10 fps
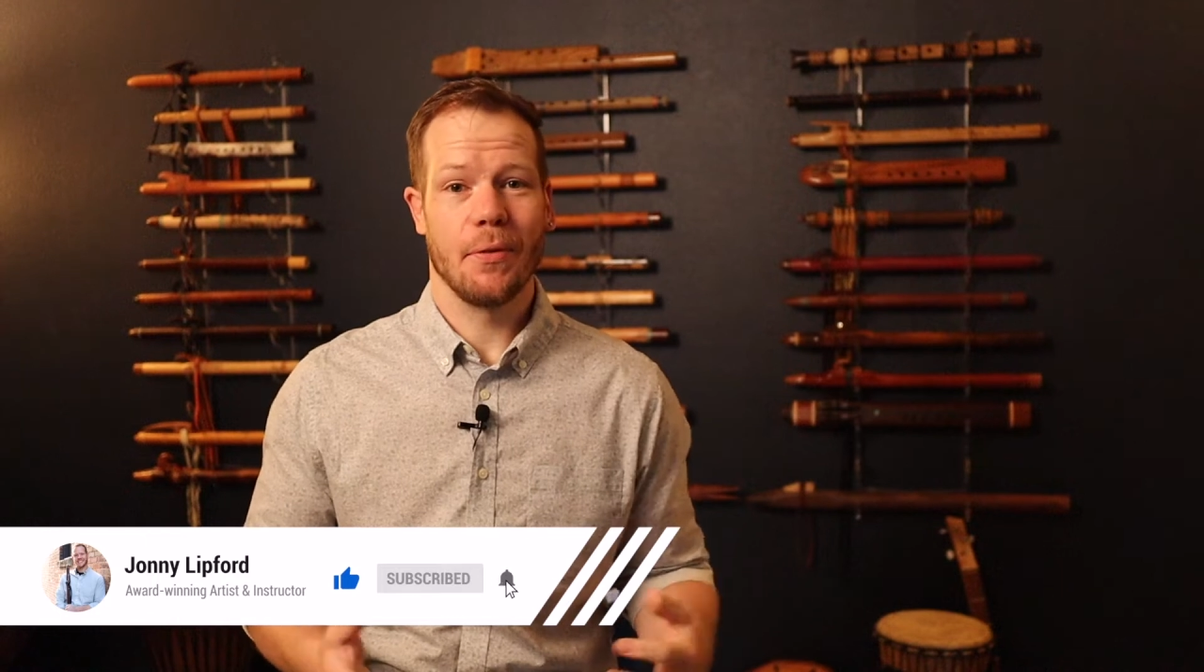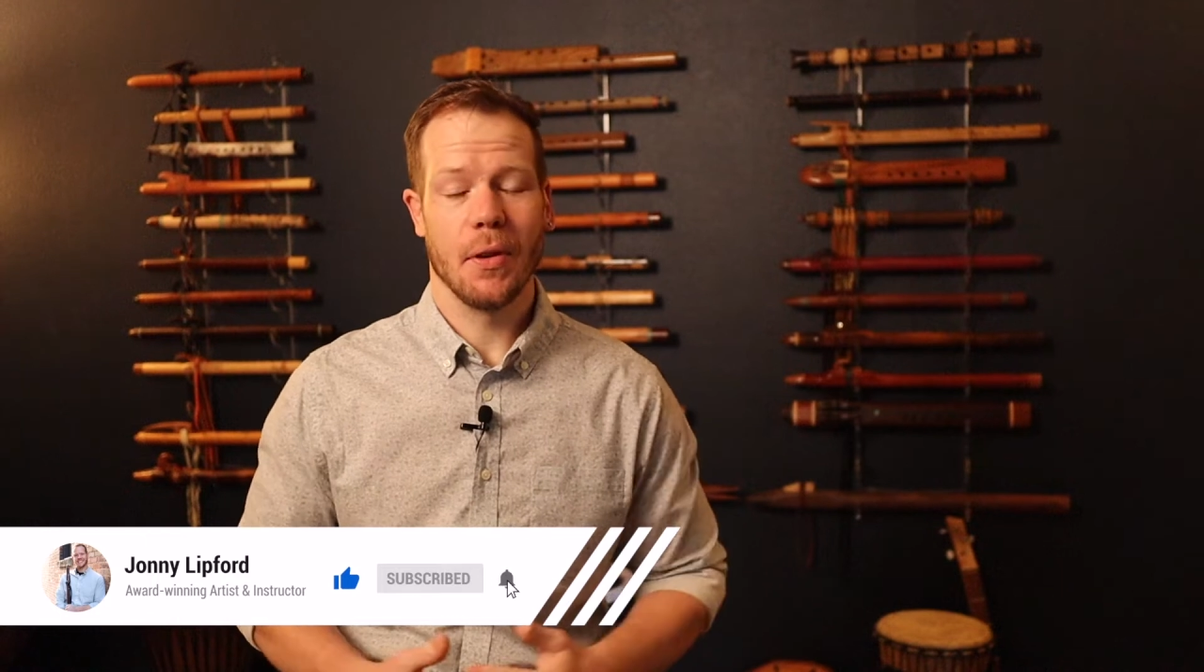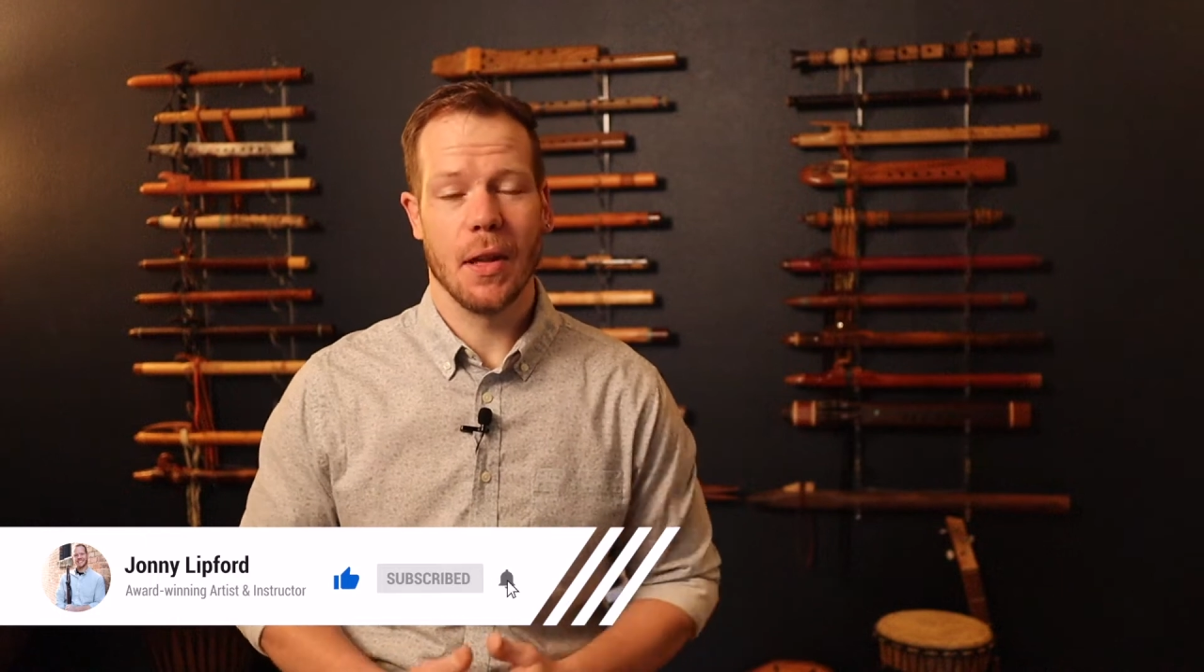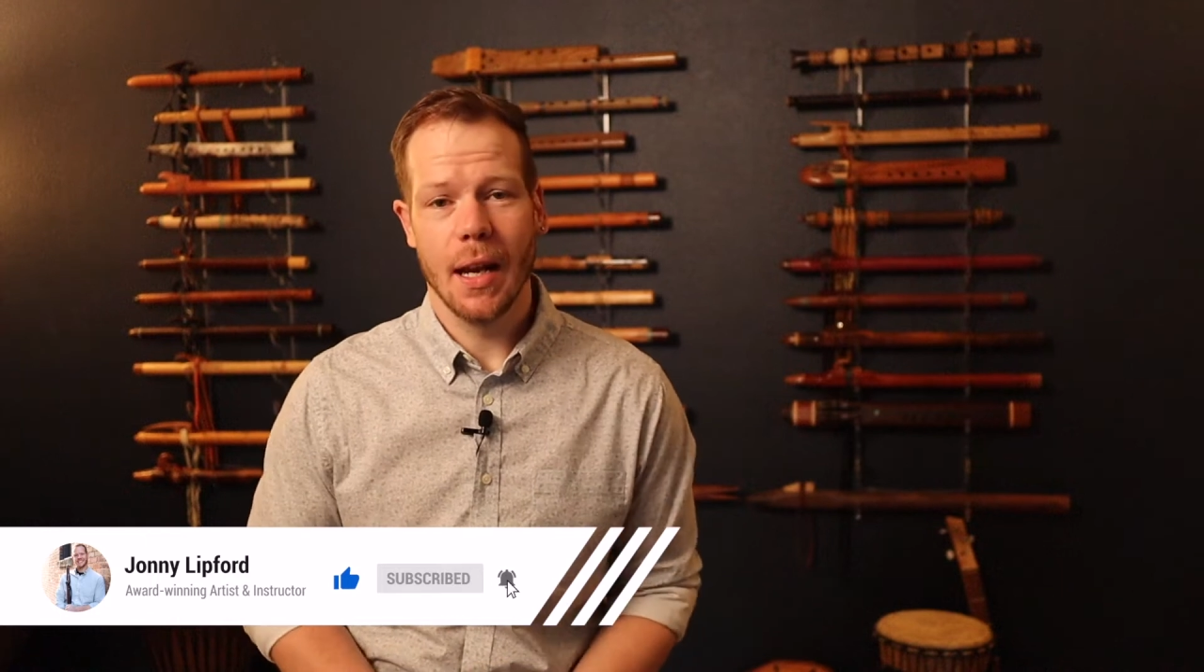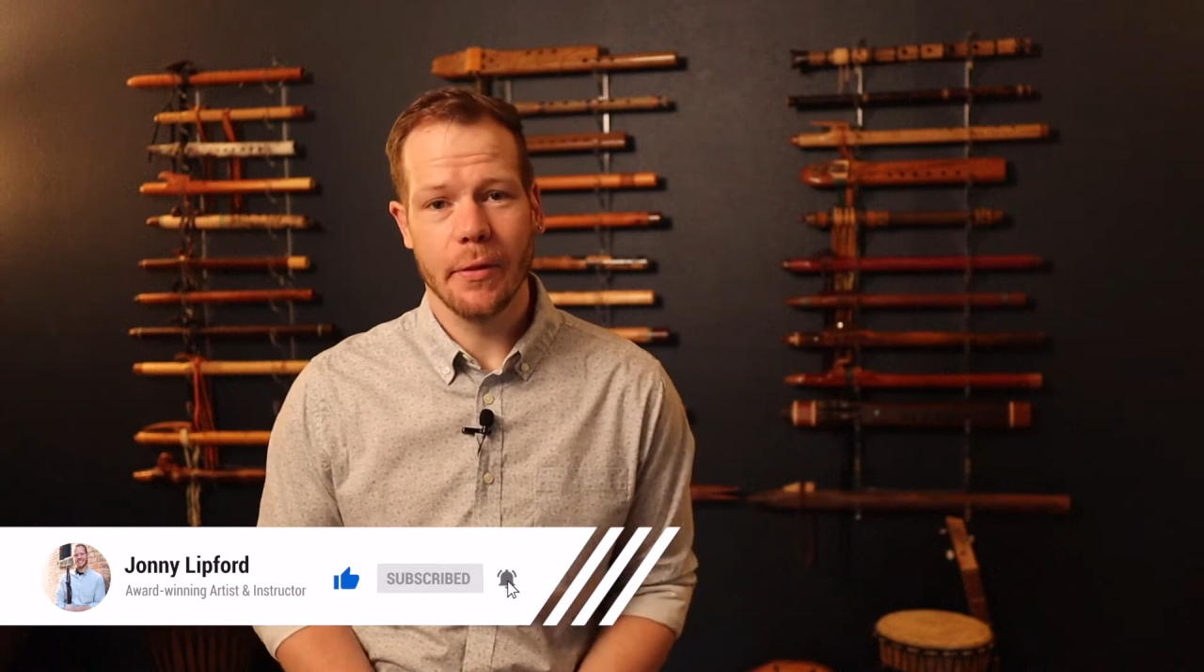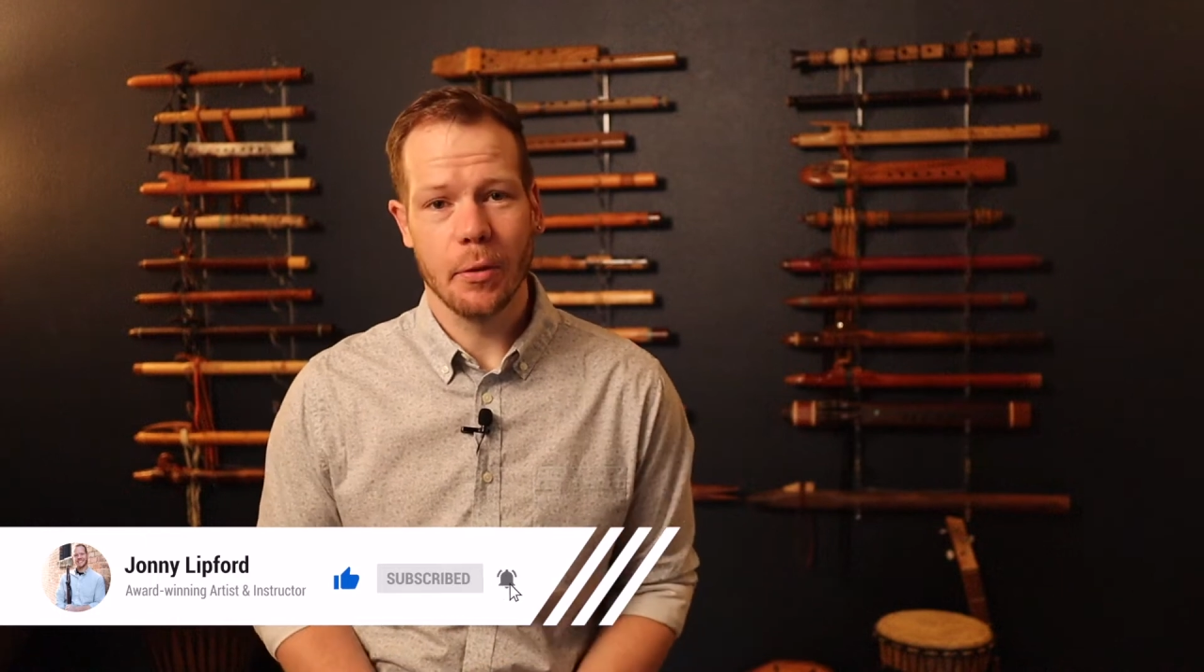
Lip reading: for the Native